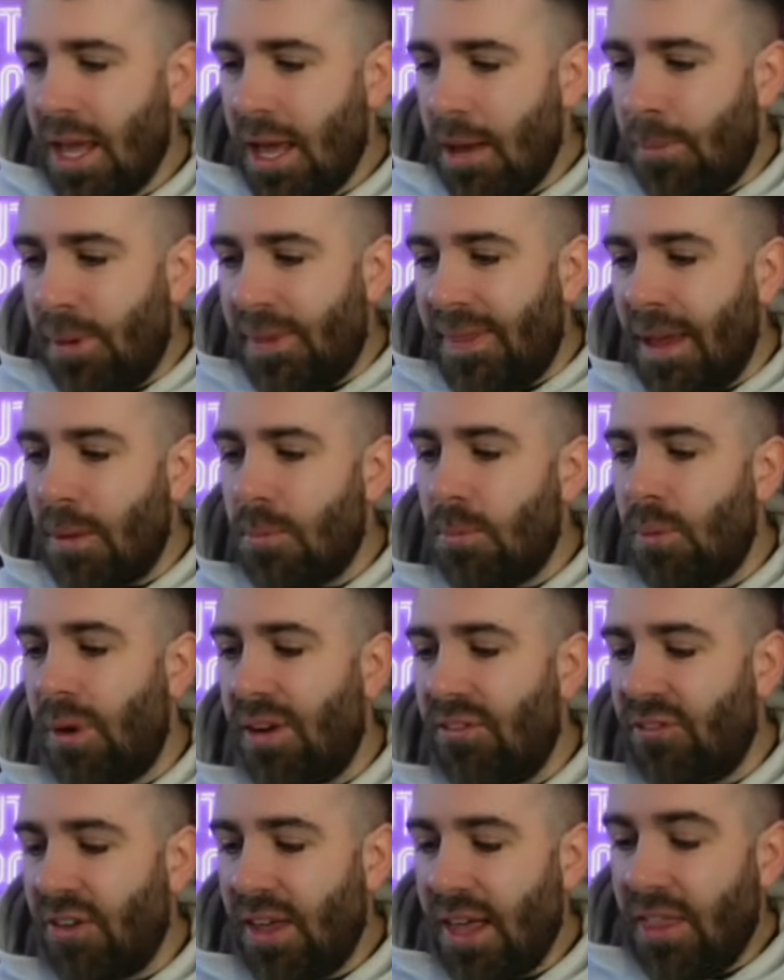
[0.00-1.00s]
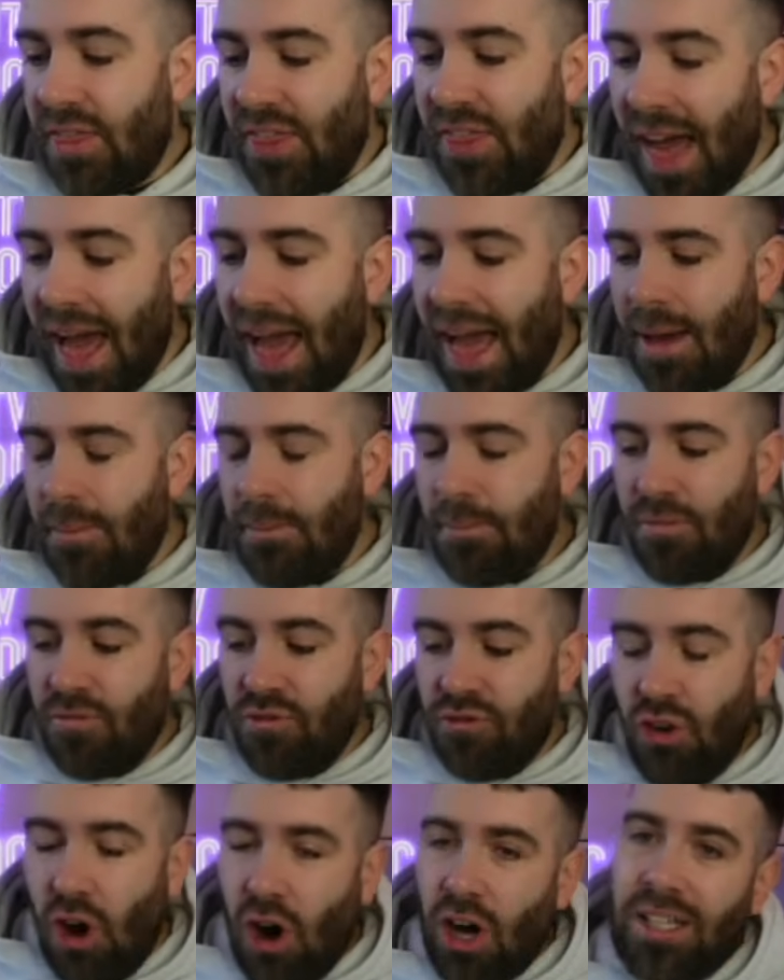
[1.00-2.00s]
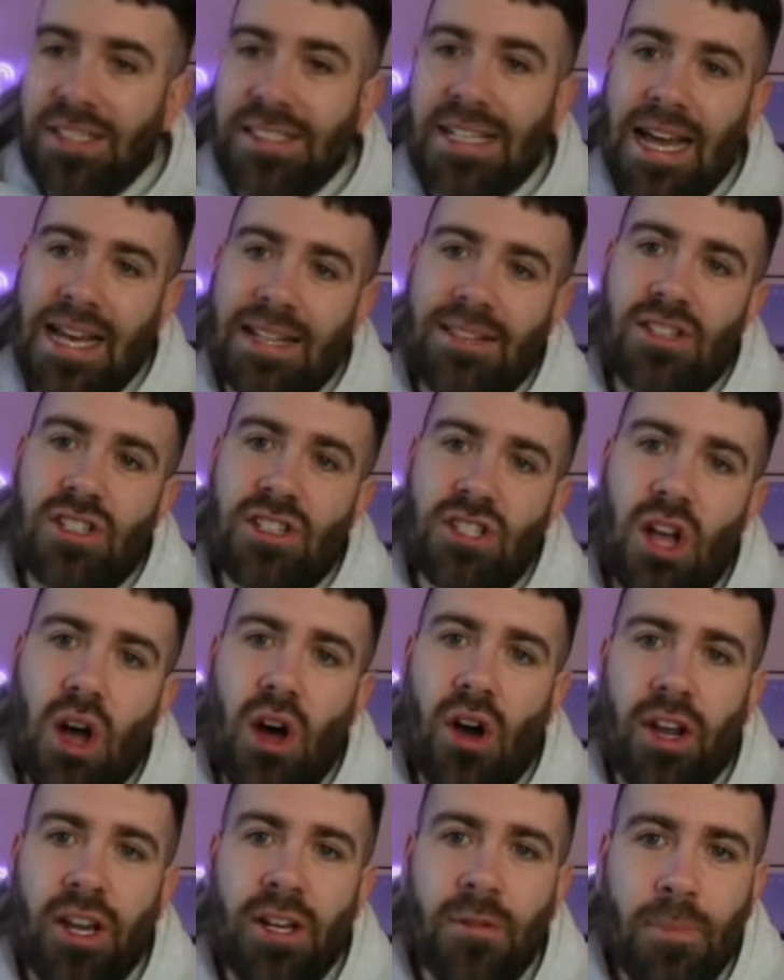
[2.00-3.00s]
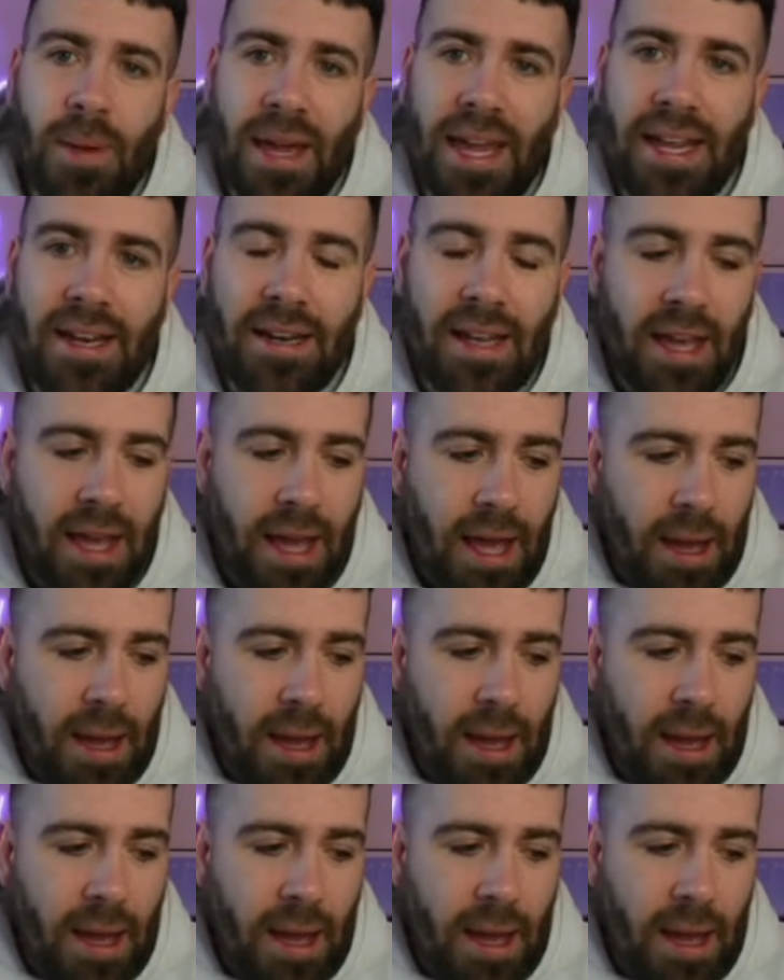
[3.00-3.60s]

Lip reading: But then with that right-hand side being